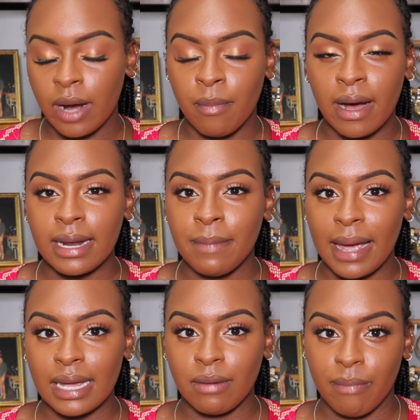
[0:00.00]
I bought it
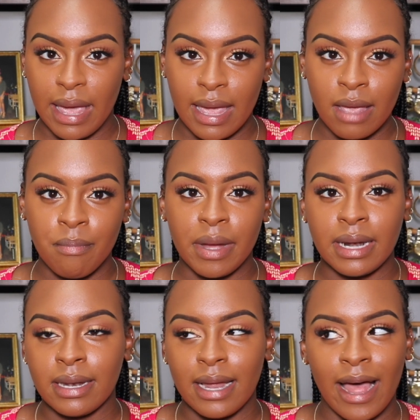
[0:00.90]
back in May, but
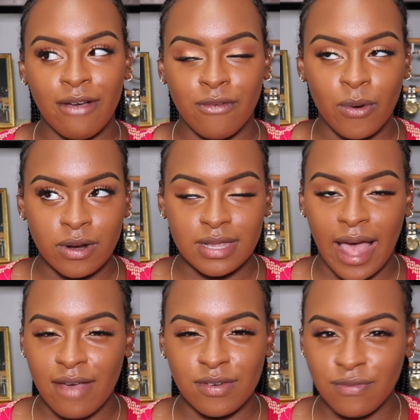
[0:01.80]
of course, I
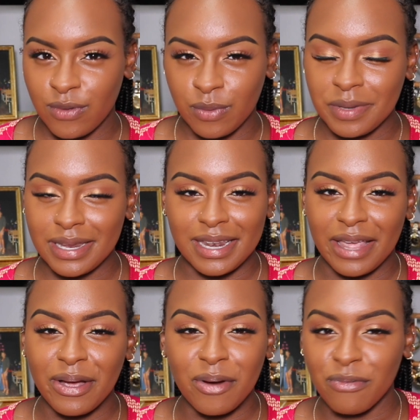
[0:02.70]
haven't filmed in
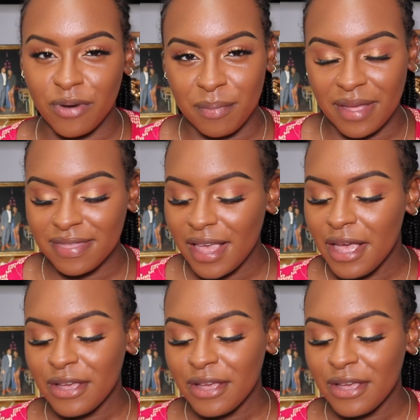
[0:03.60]
like over a month,